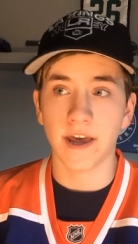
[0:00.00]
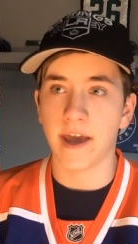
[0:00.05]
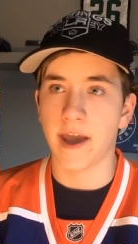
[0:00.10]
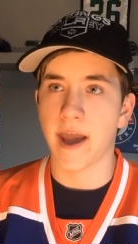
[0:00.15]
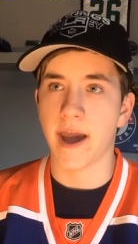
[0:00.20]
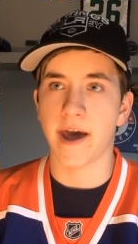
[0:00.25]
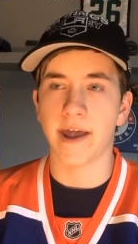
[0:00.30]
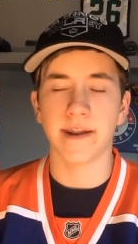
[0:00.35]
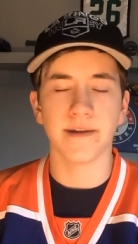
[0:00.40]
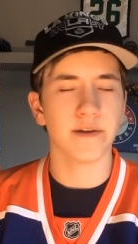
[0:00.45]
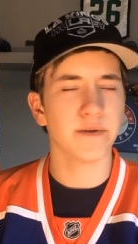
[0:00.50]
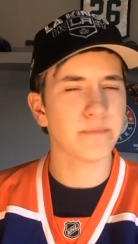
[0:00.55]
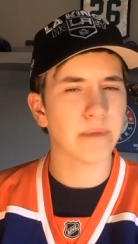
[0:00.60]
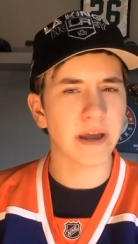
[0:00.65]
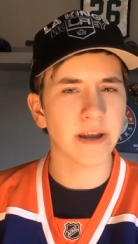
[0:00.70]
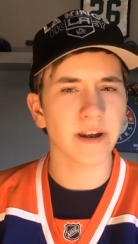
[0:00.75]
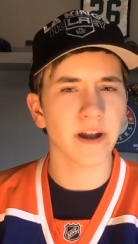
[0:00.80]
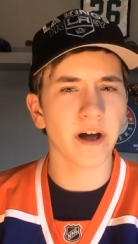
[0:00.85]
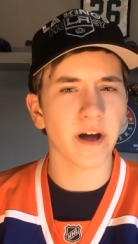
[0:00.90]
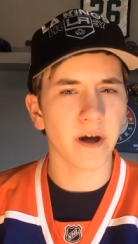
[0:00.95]
And you
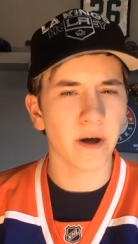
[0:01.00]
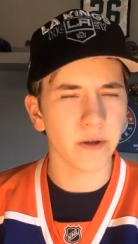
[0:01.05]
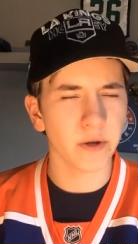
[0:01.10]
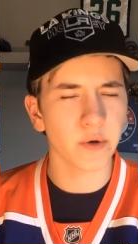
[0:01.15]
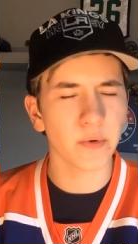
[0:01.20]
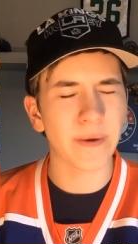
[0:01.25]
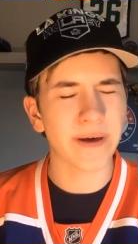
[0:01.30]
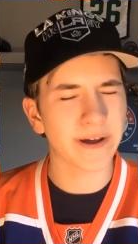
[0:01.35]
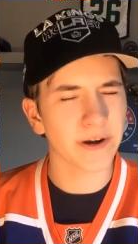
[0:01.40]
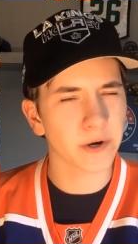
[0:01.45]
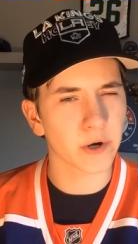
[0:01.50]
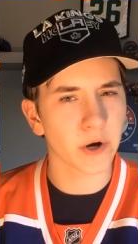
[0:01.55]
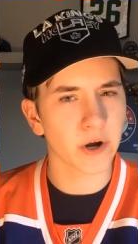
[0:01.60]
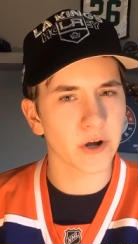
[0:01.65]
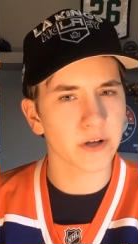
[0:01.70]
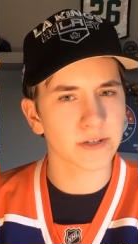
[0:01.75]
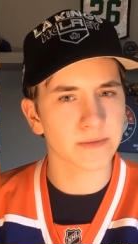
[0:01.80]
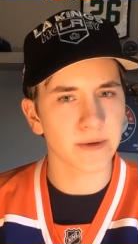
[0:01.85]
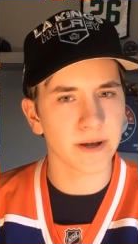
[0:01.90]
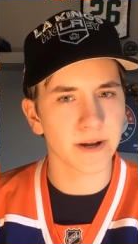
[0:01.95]
may not, you may
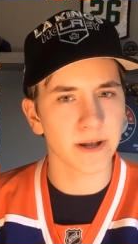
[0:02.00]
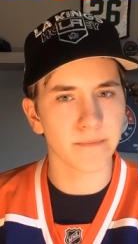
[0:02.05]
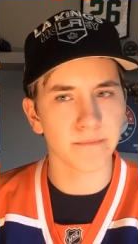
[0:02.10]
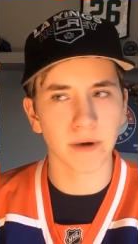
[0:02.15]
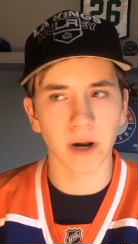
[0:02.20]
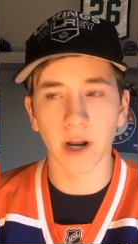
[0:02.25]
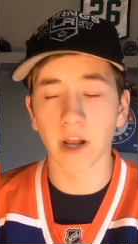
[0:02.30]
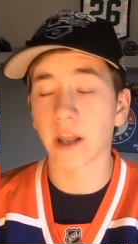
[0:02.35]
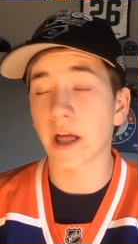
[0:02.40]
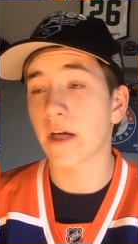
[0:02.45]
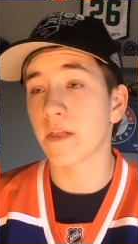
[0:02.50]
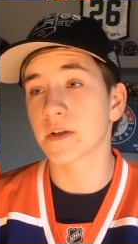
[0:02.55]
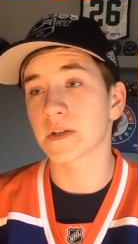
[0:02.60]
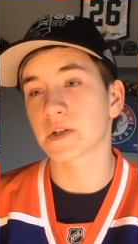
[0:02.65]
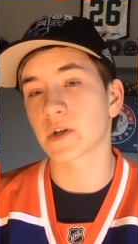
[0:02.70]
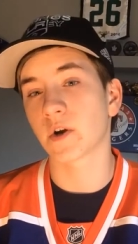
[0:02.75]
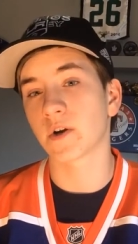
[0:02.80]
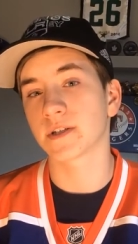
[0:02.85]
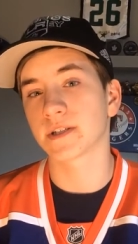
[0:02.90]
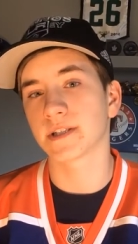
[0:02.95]
underestimate it, but a lot of the
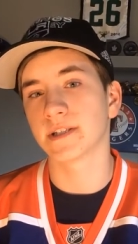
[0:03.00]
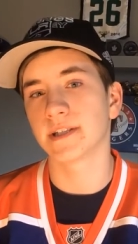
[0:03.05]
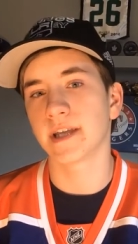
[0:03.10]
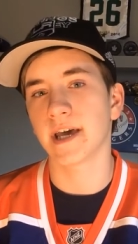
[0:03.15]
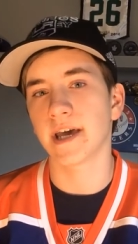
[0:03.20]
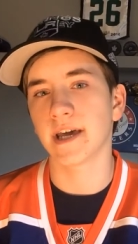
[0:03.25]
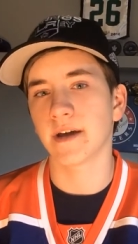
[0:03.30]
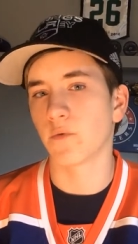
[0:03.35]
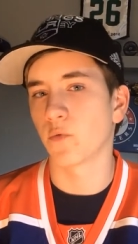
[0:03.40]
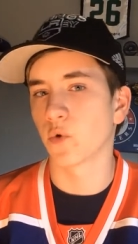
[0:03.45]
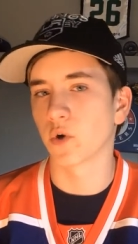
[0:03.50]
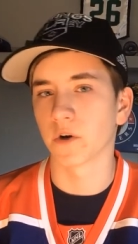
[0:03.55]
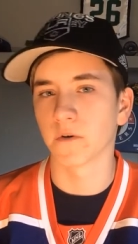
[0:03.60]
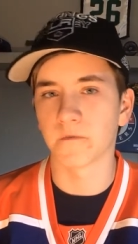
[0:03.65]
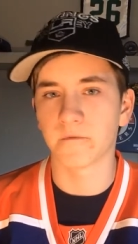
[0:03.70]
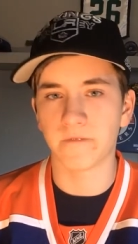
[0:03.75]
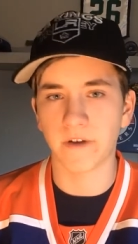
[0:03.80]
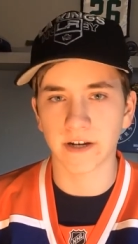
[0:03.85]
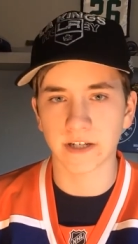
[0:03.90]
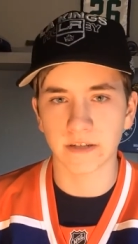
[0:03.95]
stars today were
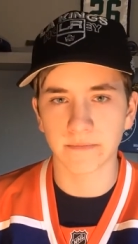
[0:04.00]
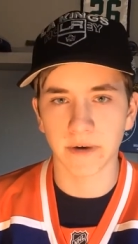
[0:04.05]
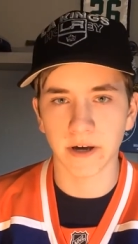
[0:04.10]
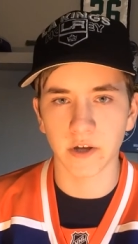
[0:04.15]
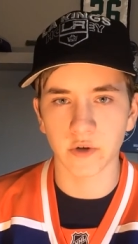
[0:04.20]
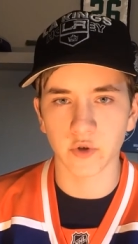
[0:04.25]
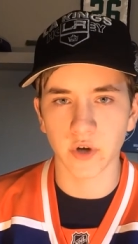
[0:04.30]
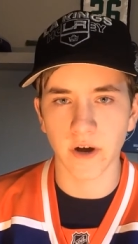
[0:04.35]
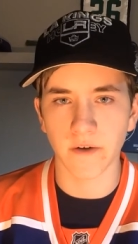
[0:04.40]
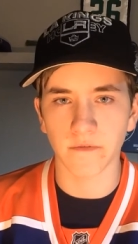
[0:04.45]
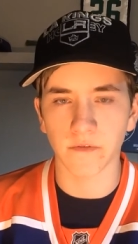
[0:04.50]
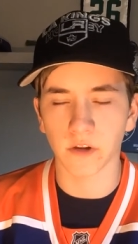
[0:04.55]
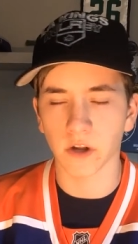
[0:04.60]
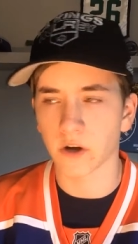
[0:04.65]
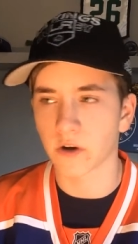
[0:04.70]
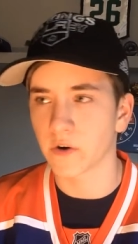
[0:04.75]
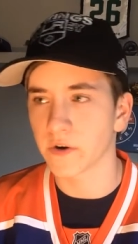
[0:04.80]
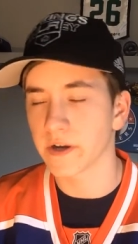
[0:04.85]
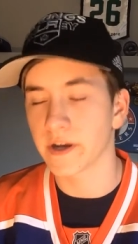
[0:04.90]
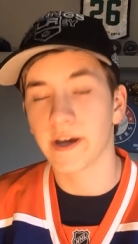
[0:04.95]
affected by the draft
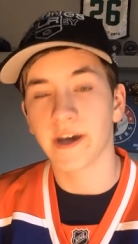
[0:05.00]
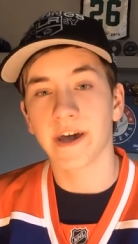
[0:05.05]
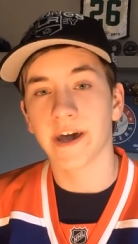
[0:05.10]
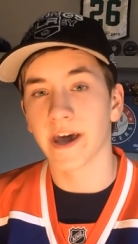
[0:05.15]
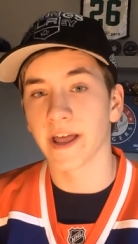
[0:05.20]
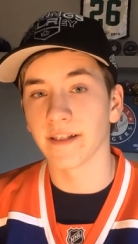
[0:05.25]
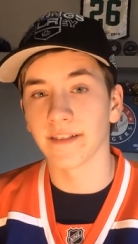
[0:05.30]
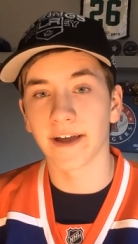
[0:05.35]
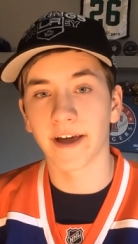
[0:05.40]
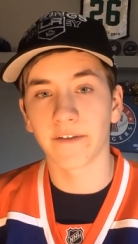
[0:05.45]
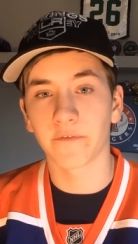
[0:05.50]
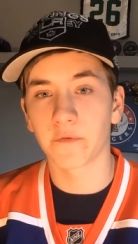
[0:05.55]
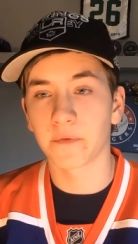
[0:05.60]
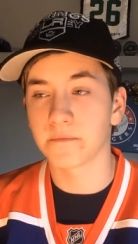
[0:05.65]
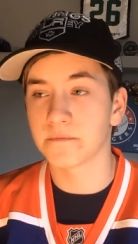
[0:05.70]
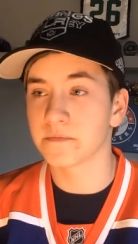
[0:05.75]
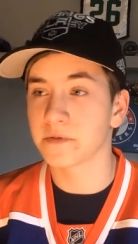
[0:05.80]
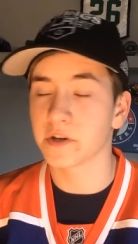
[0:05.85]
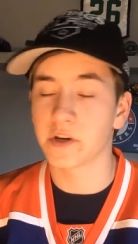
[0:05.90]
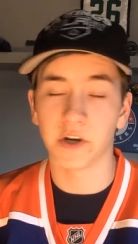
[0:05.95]
lottery. A lot of
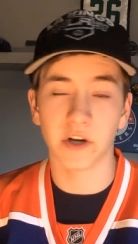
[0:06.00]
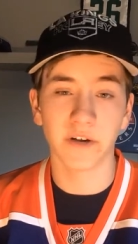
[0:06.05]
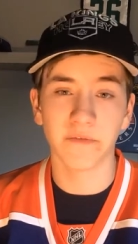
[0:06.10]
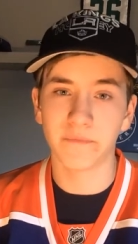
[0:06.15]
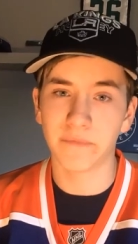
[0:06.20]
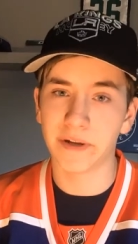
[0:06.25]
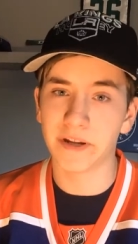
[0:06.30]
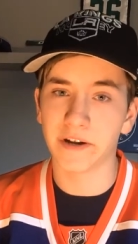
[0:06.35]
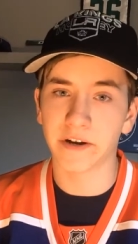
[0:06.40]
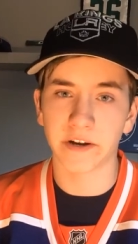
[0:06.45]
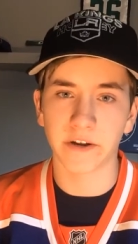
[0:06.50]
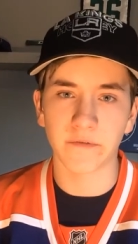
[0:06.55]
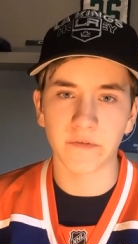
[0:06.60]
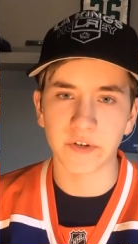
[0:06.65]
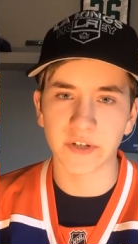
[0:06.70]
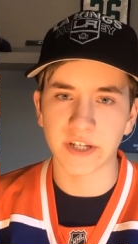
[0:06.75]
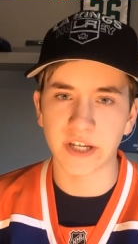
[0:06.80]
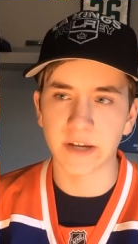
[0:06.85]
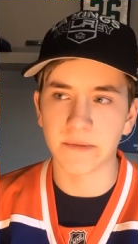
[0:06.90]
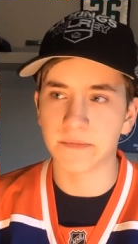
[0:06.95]
them could have been on different
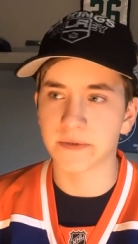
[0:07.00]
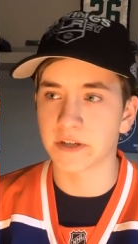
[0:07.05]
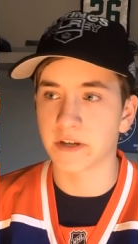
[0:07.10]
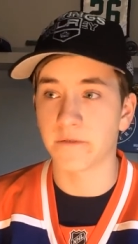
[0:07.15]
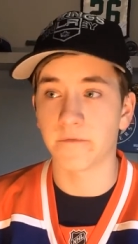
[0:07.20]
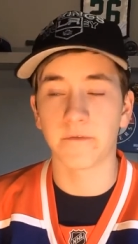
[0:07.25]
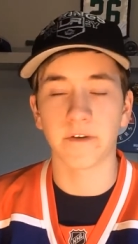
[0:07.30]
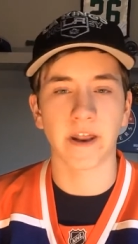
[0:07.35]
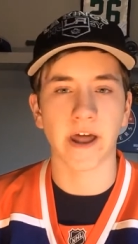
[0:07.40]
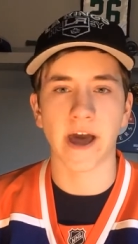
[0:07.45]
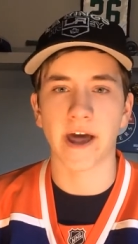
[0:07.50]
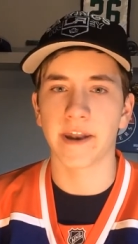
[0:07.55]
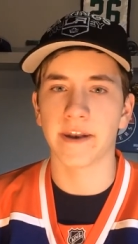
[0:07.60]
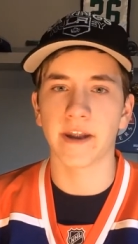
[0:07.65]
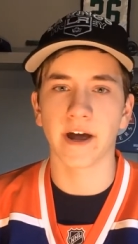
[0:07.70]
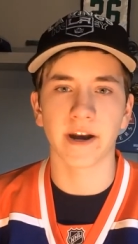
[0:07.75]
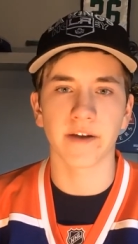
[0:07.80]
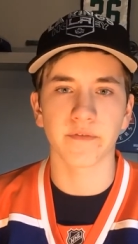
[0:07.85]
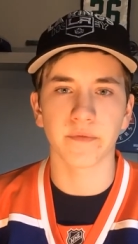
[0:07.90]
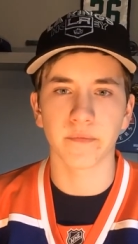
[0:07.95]
teams if it had
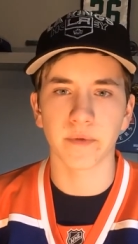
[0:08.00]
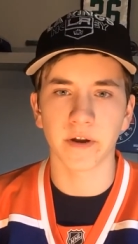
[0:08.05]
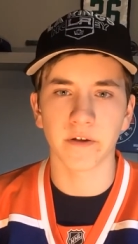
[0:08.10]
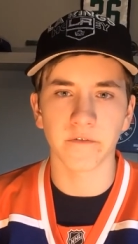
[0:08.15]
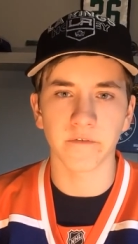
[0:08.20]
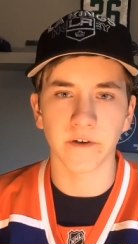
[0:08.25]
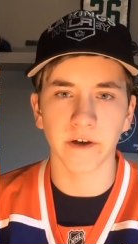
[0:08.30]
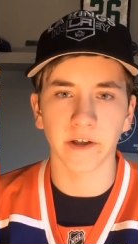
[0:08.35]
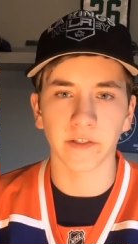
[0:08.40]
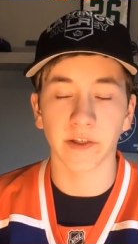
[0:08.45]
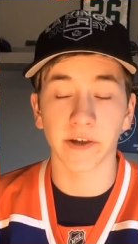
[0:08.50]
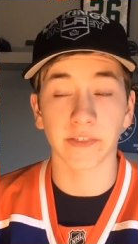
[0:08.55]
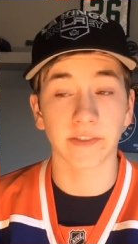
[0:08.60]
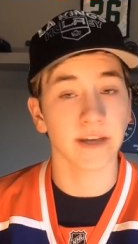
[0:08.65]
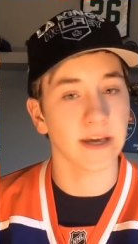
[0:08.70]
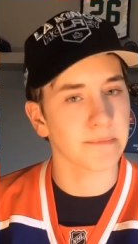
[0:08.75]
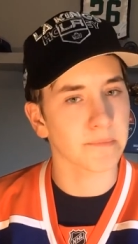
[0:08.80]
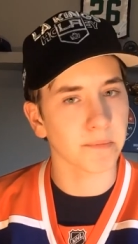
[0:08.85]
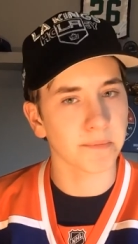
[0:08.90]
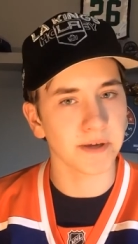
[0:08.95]
not even been a thing, like the
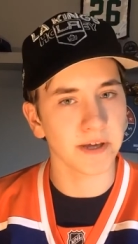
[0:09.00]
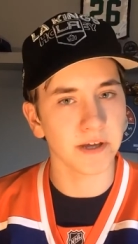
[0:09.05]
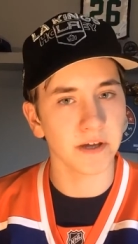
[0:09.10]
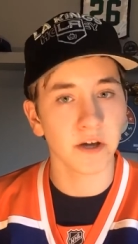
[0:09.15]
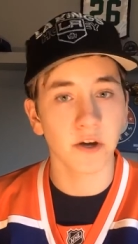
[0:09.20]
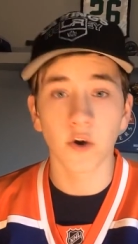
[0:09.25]
MLB